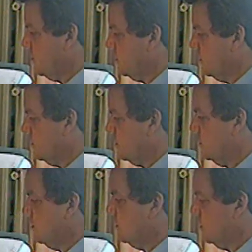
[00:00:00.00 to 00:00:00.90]
Belgian
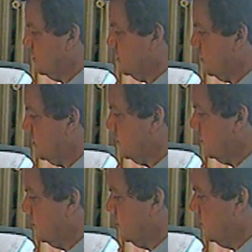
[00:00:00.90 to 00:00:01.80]
non governmental
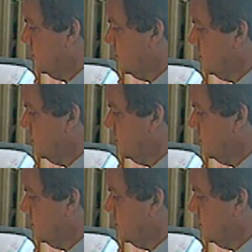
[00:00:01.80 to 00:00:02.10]
organisation.